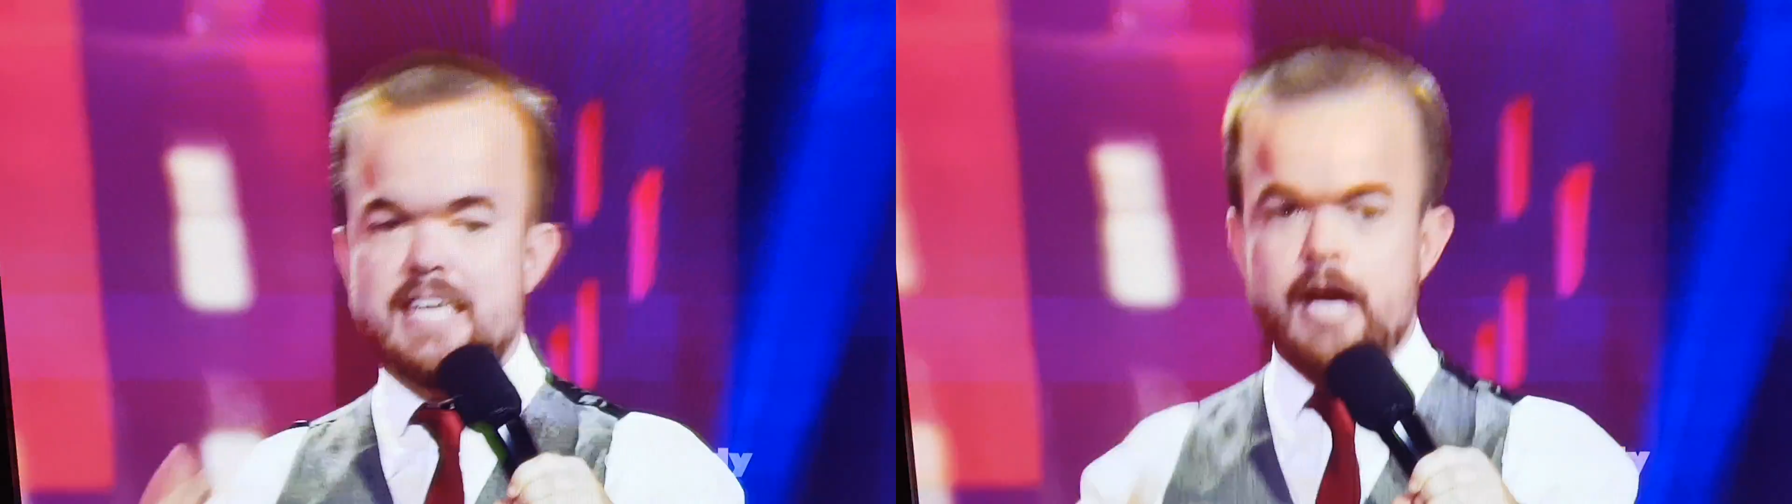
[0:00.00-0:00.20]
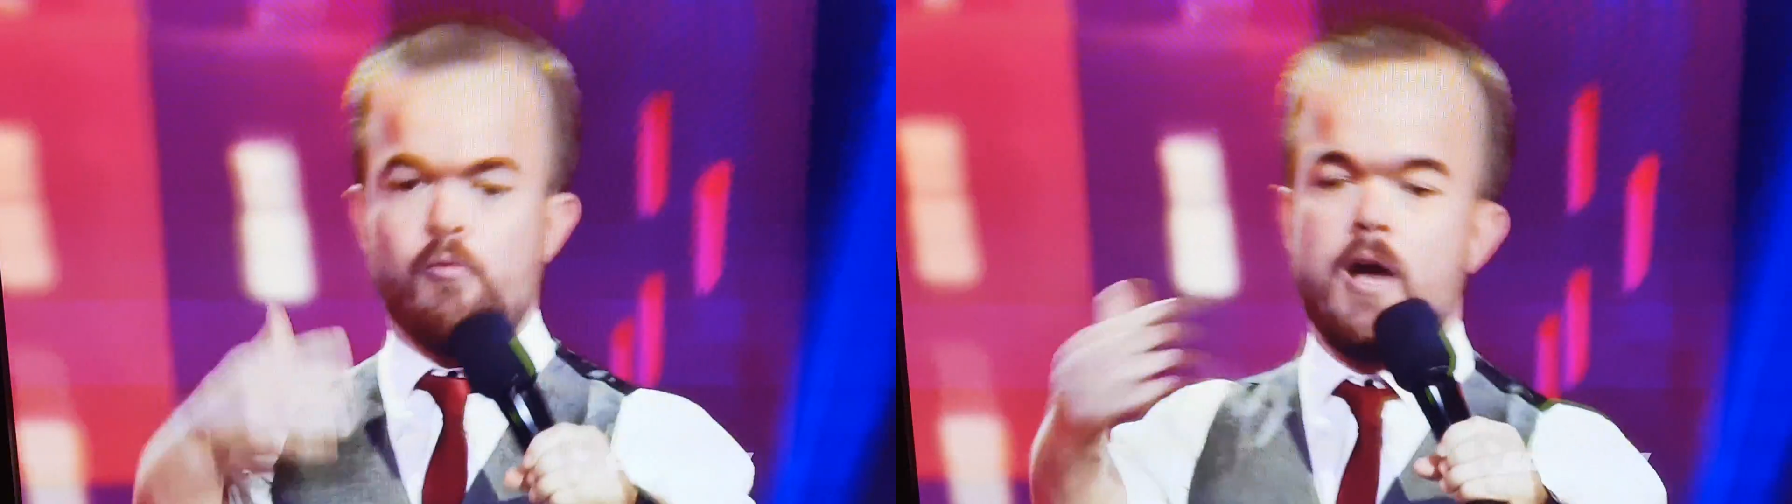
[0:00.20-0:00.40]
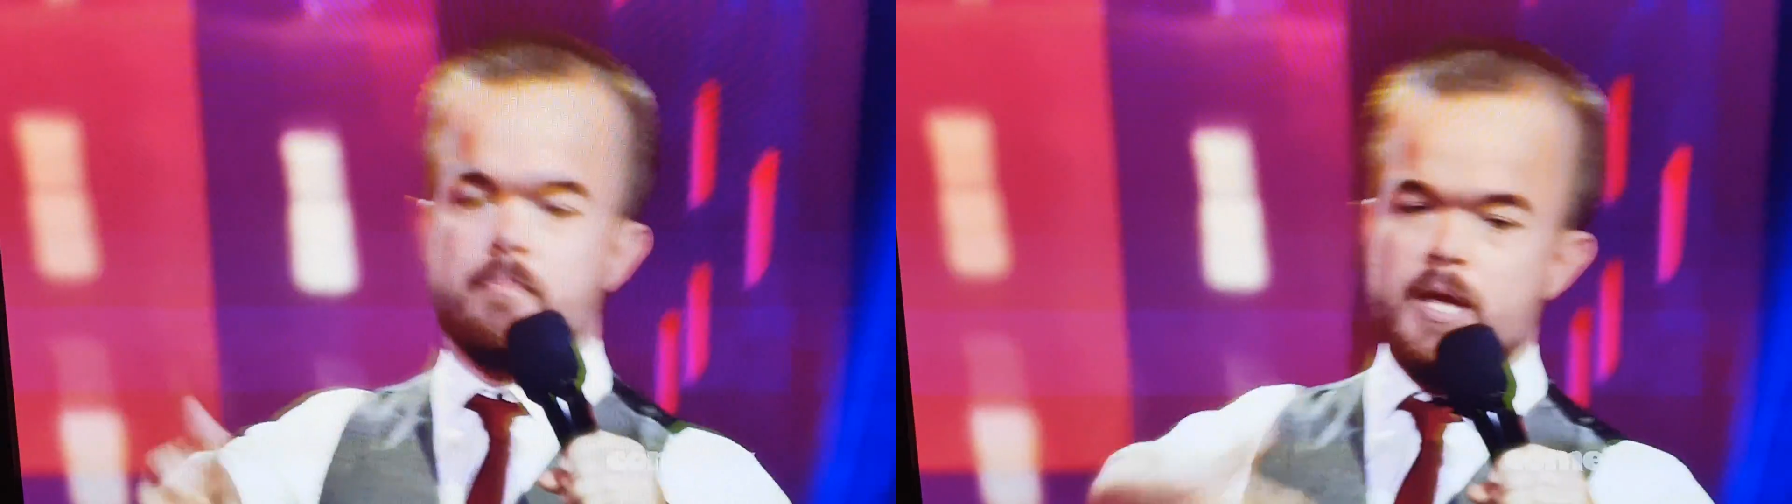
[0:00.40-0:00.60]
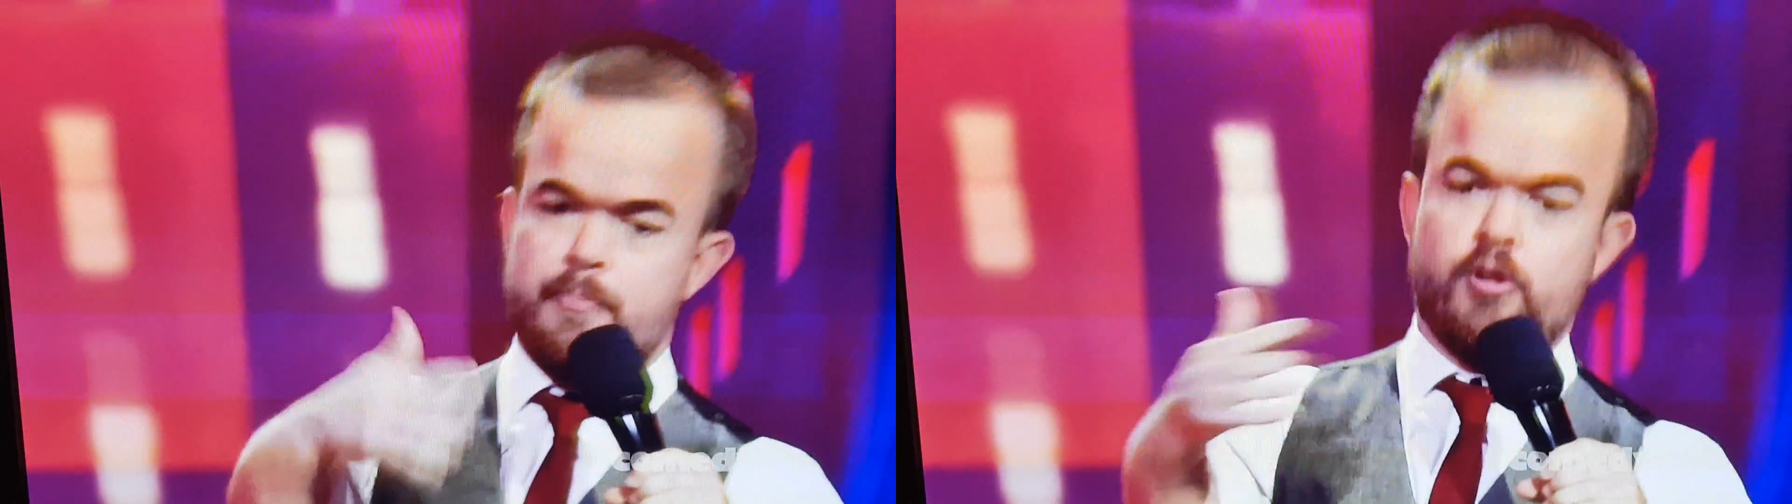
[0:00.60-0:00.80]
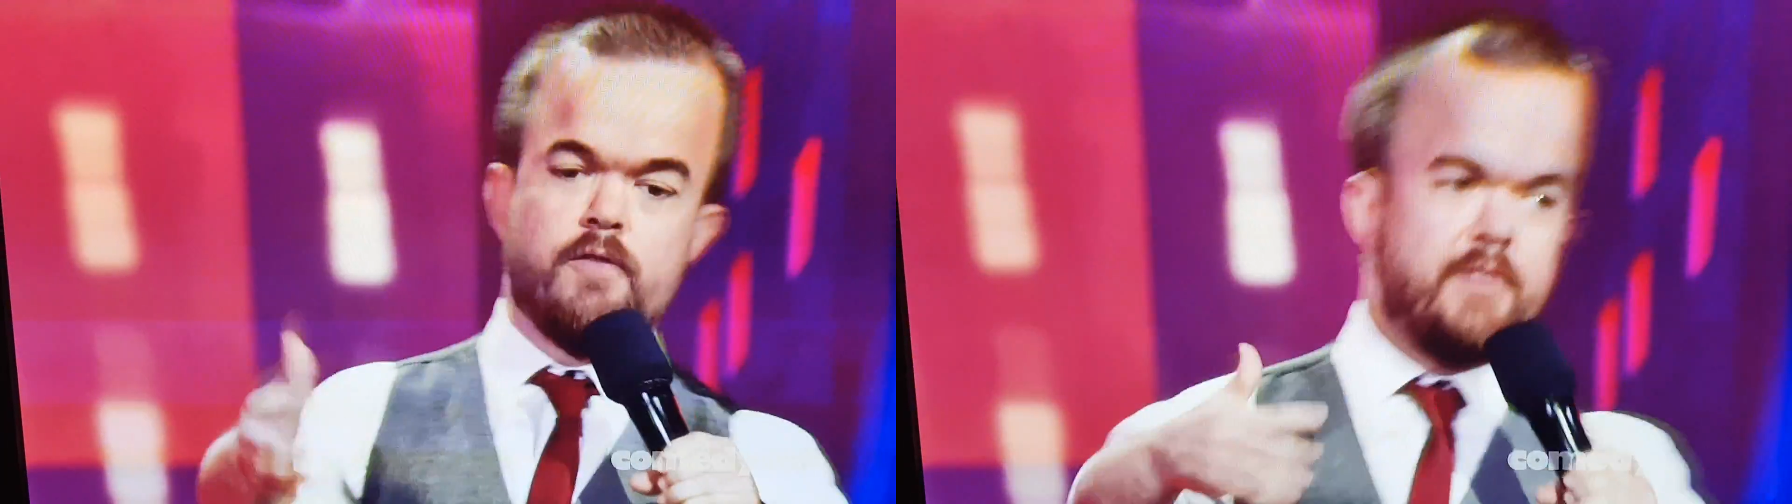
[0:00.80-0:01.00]
get why
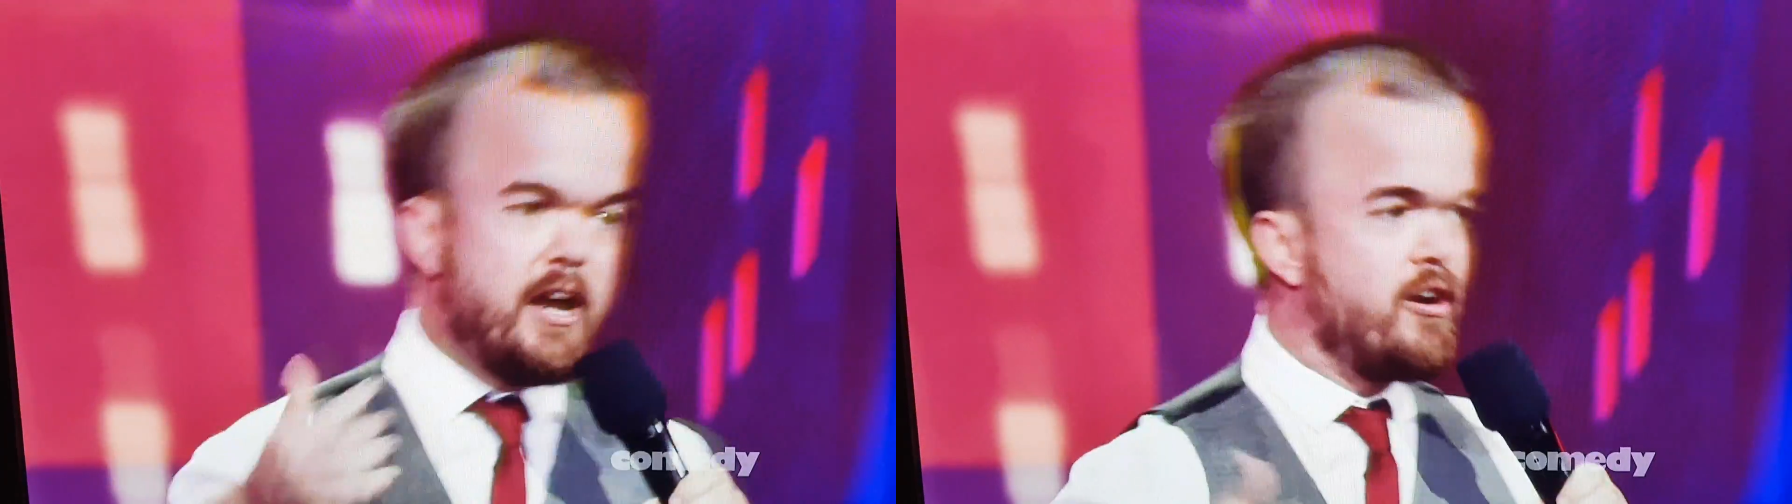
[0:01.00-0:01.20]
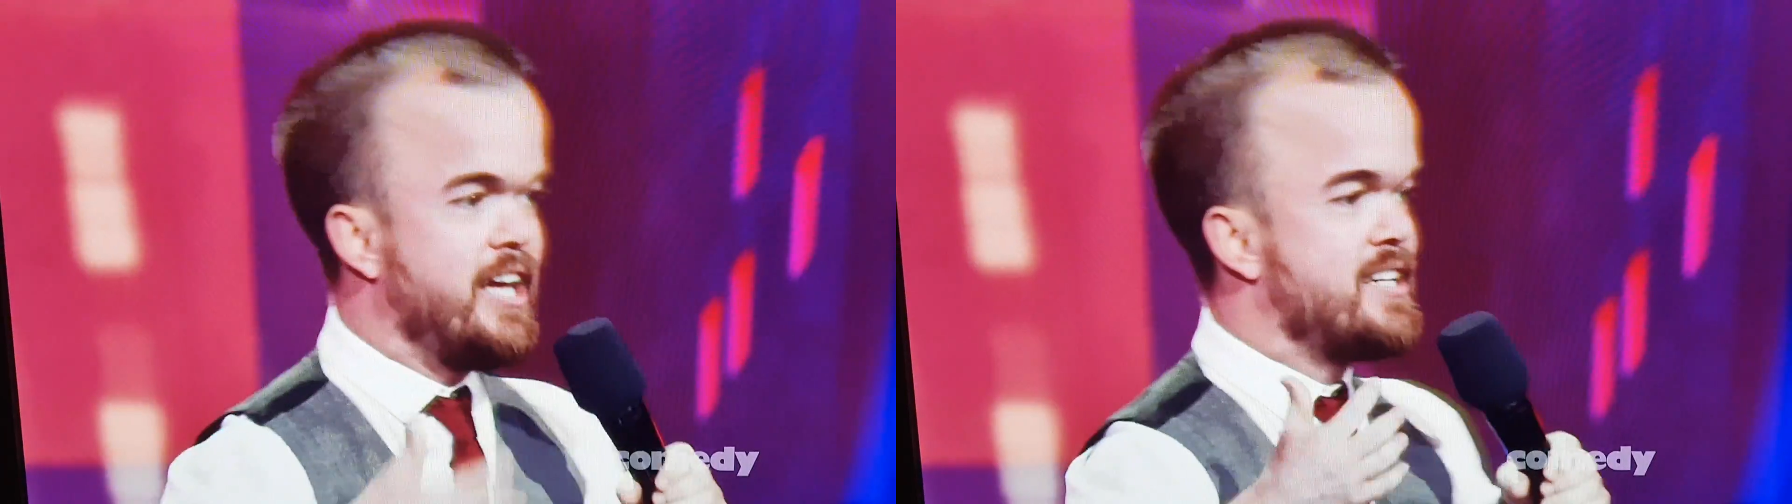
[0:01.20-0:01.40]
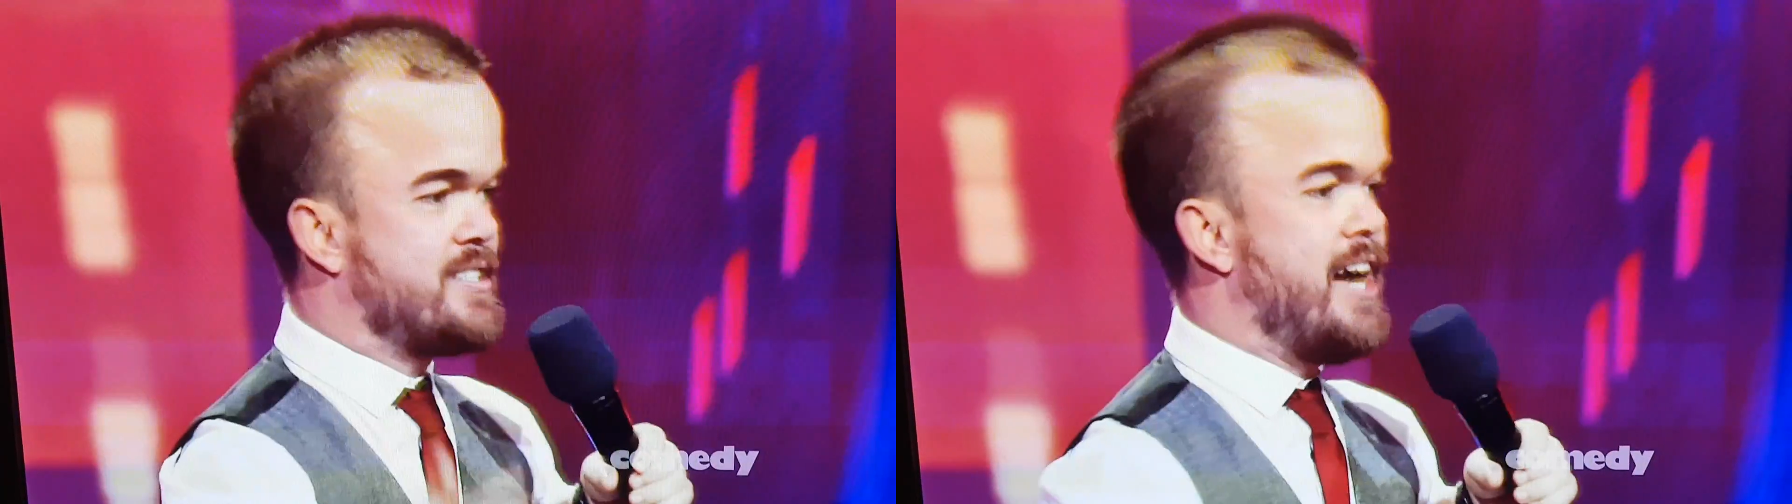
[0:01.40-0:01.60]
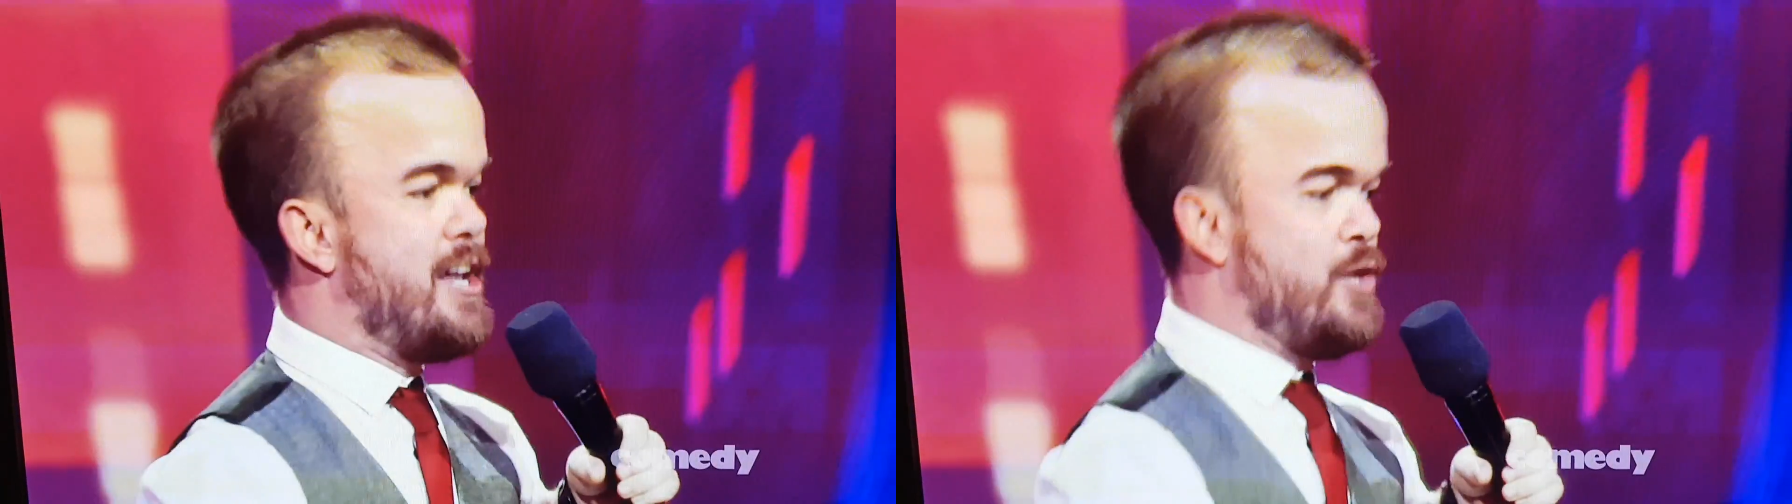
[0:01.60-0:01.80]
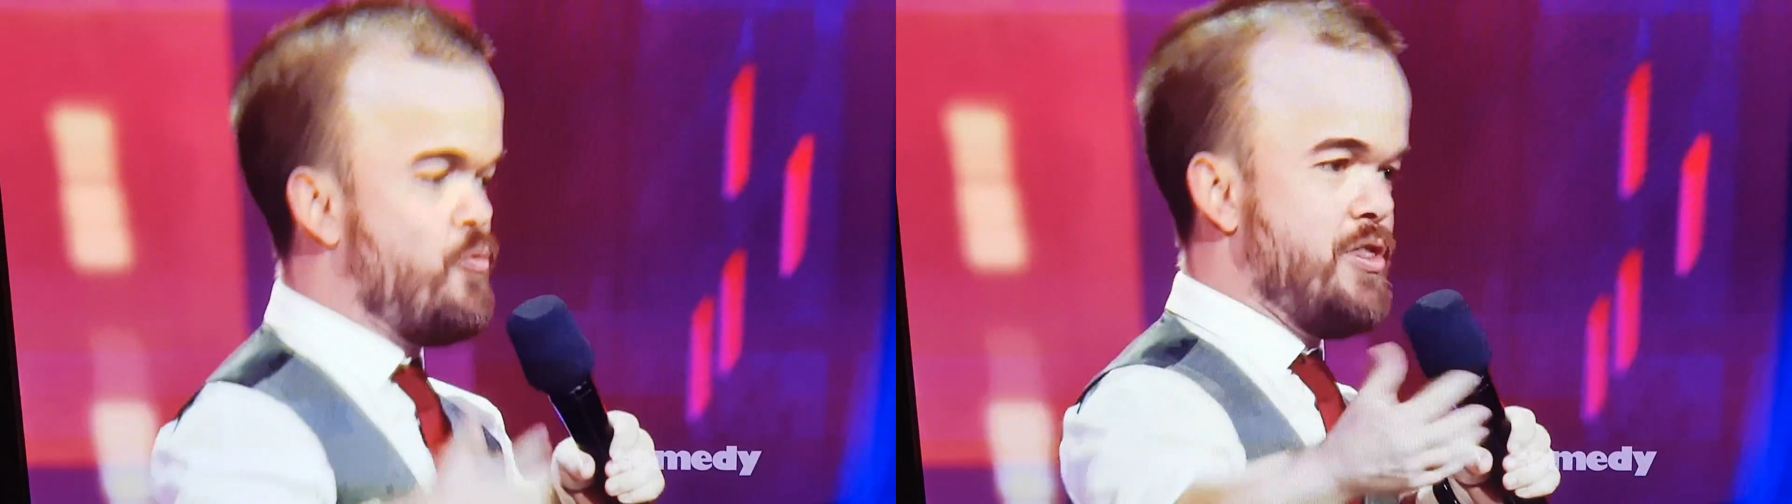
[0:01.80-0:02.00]
people are very
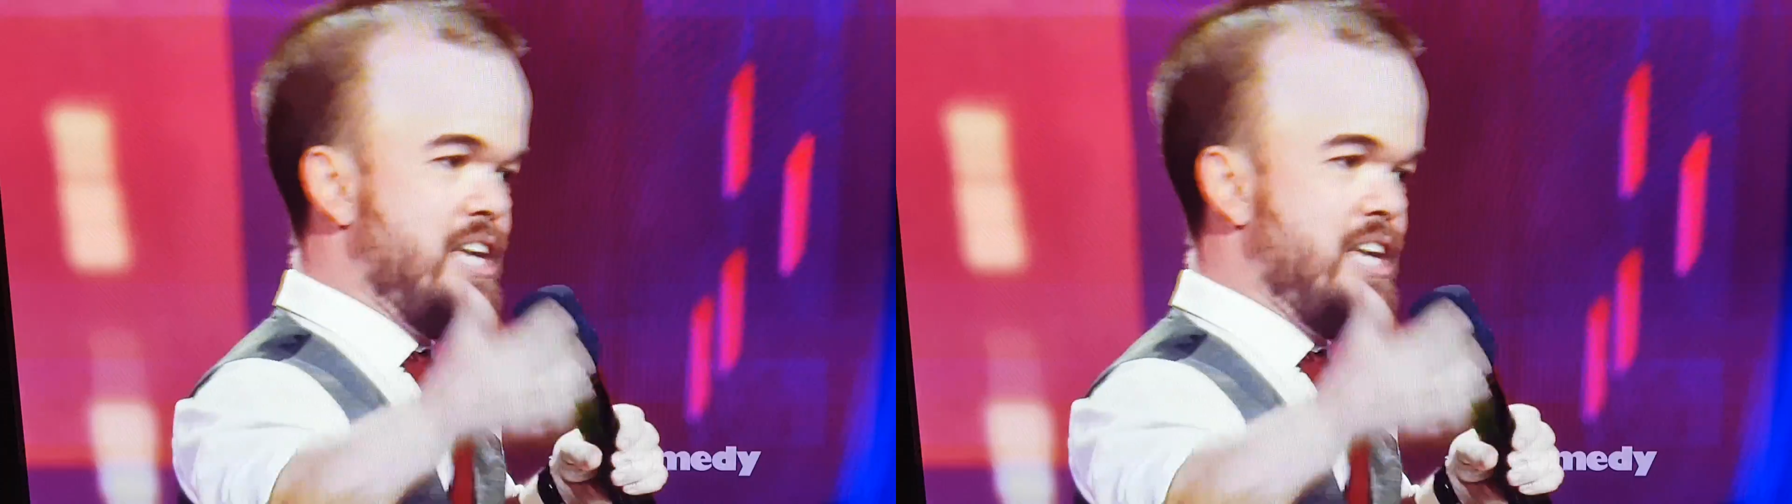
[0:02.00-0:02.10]
excited